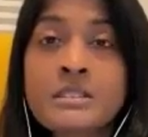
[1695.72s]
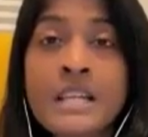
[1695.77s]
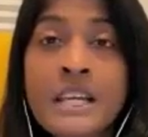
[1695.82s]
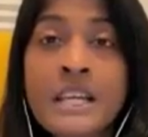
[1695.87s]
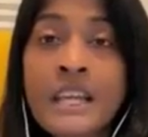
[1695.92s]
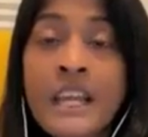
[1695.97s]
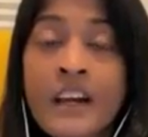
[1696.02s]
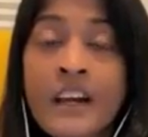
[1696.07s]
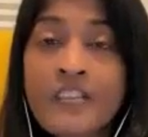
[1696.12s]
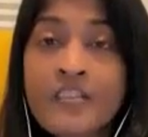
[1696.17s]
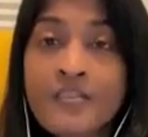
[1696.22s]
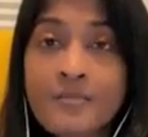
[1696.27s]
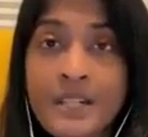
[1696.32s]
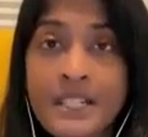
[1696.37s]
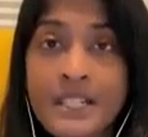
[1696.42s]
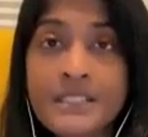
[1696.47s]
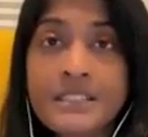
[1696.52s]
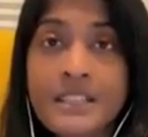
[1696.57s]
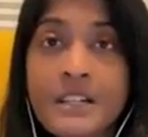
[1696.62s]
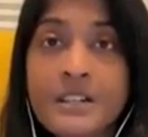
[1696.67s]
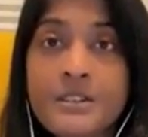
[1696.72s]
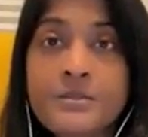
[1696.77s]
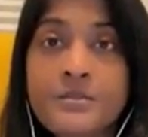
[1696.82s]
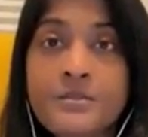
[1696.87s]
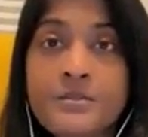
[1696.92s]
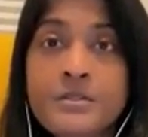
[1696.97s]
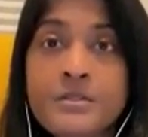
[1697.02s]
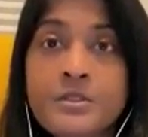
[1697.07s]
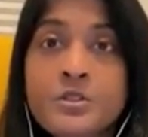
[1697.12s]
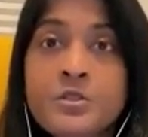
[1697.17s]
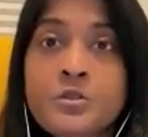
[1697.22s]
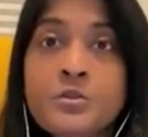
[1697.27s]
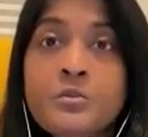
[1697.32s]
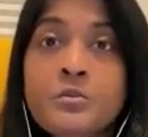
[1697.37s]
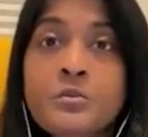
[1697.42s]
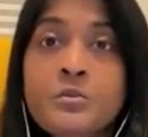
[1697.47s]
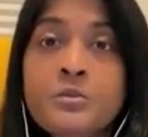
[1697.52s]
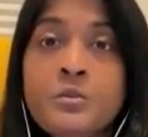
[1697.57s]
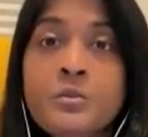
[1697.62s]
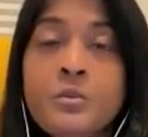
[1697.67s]
take care of myself,
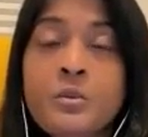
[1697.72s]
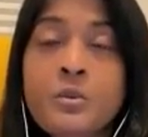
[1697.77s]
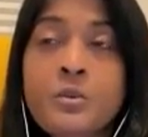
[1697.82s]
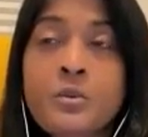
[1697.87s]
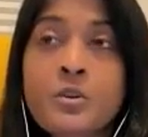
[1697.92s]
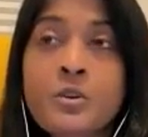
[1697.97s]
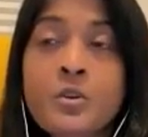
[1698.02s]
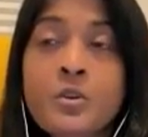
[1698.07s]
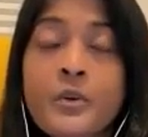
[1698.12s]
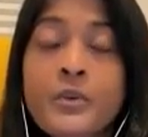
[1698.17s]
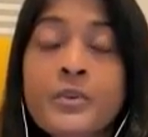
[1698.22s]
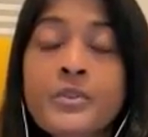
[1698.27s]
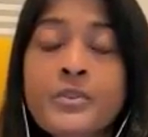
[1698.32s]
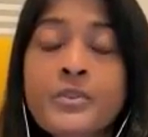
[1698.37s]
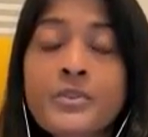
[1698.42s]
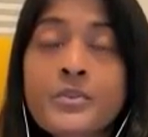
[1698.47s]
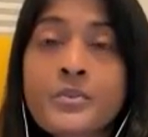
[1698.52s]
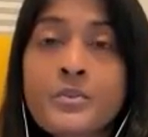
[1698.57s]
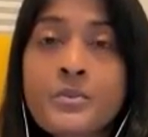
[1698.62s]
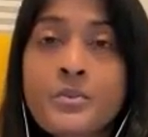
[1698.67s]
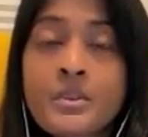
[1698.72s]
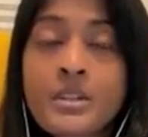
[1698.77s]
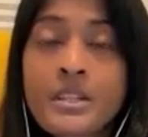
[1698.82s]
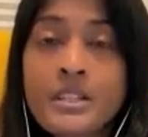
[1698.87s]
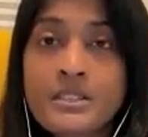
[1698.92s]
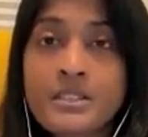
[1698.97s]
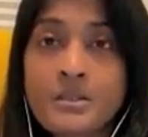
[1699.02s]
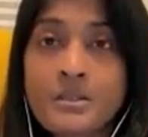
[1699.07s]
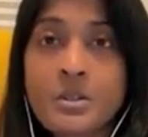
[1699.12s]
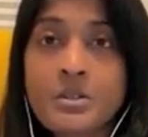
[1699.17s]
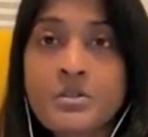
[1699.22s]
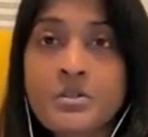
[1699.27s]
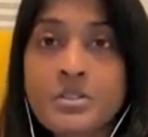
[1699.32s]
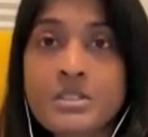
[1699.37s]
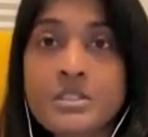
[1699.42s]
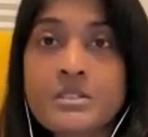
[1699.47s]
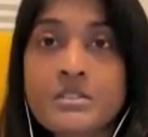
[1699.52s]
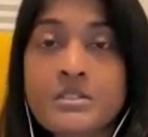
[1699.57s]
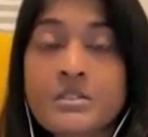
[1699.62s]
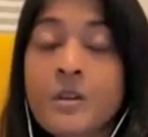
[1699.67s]
to go through these
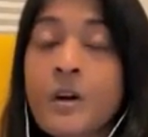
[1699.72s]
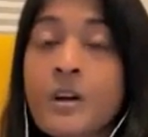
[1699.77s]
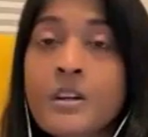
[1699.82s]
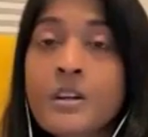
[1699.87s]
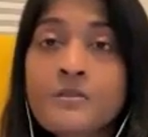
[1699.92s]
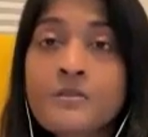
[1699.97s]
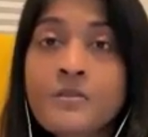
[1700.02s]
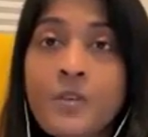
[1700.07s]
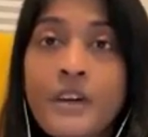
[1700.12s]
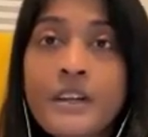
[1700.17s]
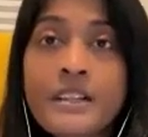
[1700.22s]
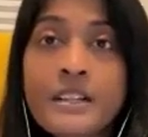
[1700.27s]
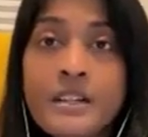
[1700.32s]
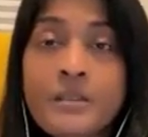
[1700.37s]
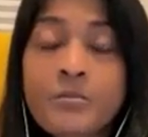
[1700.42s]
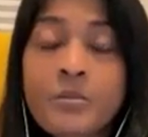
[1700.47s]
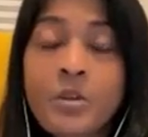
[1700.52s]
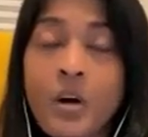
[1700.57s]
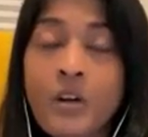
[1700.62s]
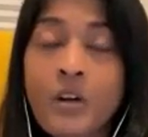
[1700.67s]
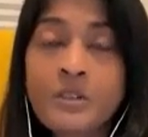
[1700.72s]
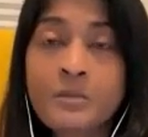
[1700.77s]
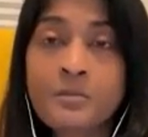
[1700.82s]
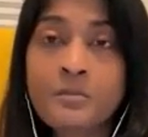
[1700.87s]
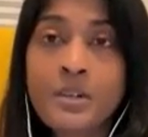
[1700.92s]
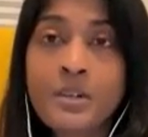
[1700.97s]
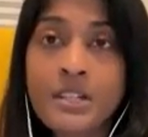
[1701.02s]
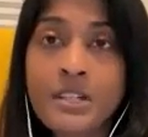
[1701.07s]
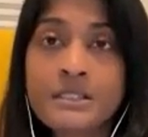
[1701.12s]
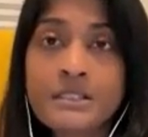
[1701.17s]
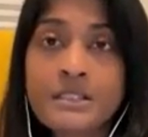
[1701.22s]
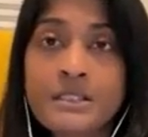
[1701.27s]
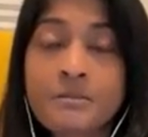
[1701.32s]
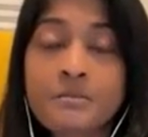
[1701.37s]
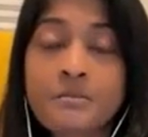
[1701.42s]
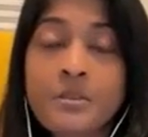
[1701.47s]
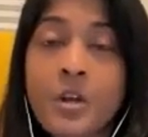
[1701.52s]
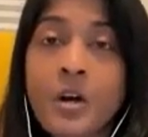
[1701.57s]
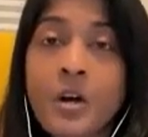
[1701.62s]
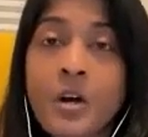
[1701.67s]
emotions, not avoid them, not repress
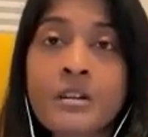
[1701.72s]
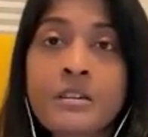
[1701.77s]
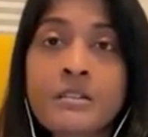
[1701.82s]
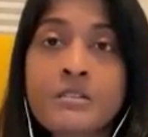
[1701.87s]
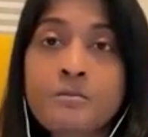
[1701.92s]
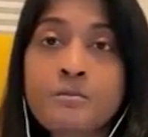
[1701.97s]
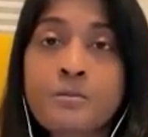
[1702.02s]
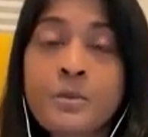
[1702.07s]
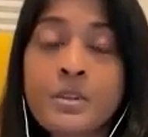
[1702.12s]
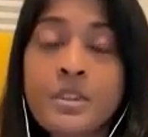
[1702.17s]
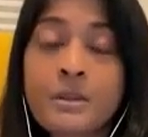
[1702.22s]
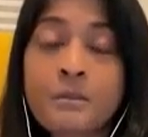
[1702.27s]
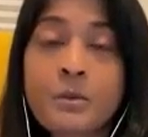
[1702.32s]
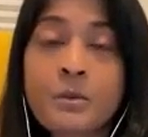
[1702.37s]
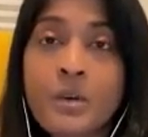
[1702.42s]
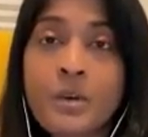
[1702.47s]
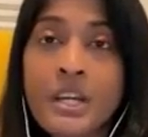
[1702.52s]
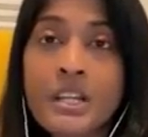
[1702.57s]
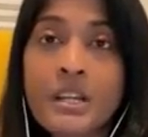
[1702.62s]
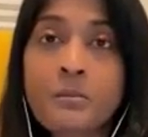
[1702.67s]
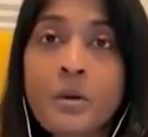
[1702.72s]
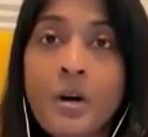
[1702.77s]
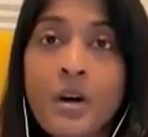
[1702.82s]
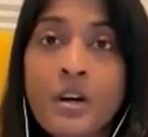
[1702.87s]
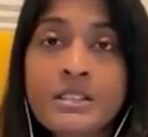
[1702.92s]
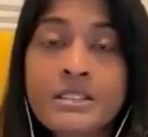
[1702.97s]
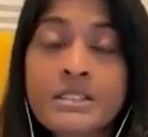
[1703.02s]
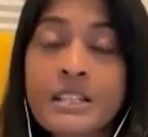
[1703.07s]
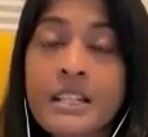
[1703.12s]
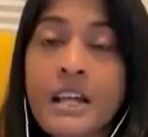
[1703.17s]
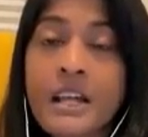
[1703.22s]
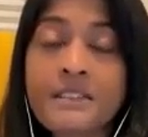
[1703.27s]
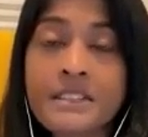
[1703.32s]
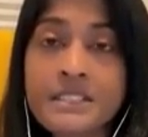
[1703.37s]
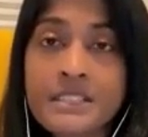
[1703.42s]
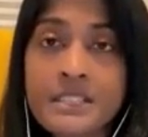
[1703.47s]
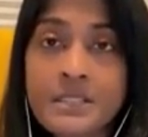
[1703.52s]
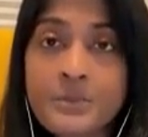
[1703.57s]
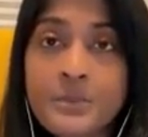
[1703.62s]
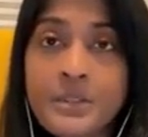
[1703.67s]
them, not put them away in a box and never
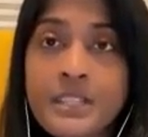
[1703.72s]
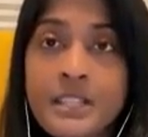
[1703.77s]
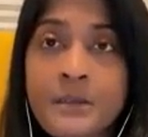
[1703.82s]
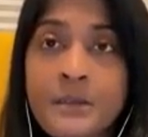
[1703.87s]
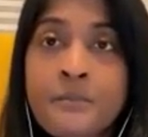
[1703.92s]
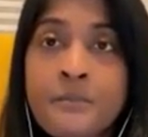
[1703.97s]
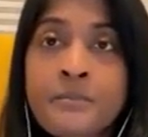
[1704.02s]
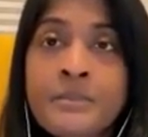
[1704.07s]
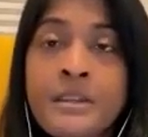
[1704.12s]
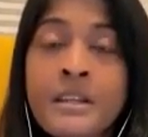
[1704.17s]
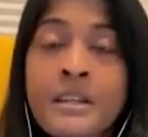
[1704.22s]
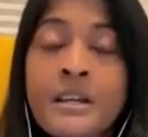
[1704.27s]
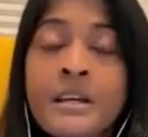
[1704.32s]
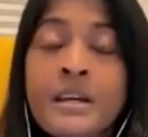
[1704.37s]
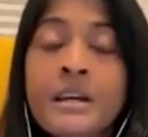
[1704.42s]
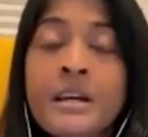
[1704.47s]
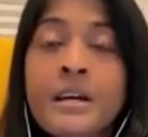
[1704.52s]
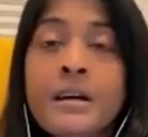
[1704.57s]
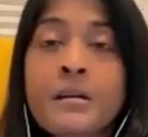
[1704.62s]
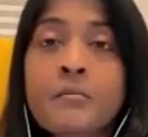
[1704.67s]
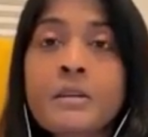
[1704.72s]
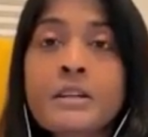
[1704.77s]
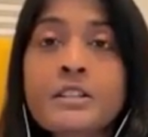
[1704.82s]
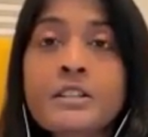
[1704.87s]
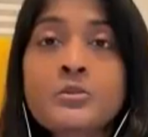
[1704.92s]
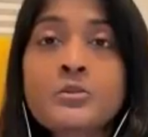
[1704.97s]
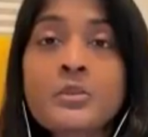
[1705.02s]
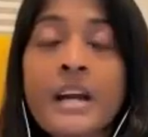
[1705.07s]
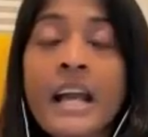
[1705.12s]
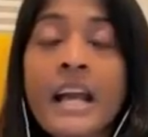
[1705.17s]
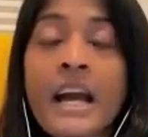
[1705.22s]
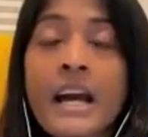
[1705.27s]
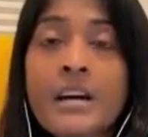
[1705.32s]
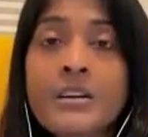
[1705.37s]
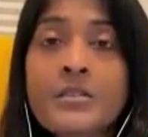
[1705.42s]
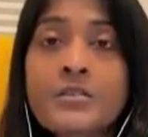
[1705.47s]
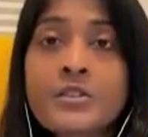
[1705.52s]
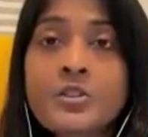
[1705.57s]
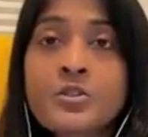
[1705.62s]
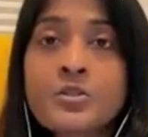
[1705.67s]
deal with them? But do I
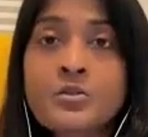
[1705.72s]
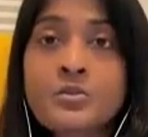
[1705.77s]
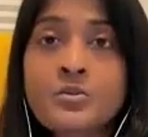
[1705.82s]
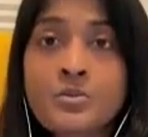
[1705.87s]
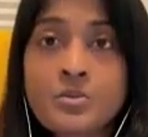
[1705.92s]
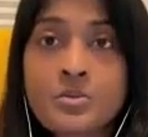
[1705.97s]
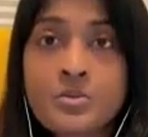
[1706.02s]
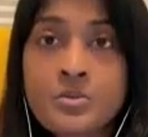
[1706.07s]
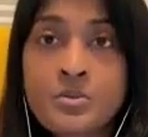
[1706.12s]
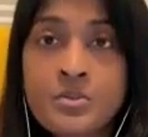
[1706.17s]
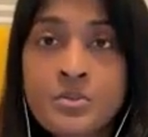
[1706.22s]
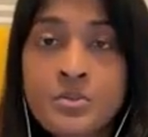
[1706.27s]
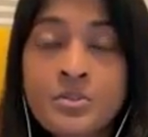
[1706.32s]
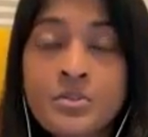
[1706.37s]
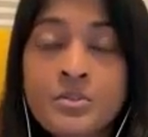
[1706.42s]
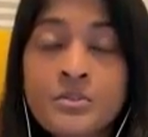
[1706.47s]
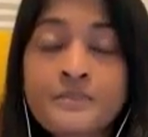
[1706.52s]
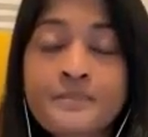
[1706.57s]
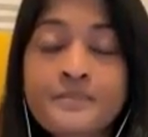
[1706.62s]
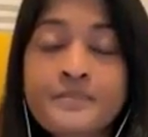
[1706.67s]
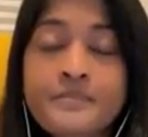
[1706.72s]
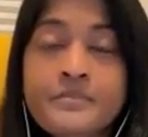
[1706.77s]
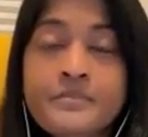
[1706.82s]
have the tools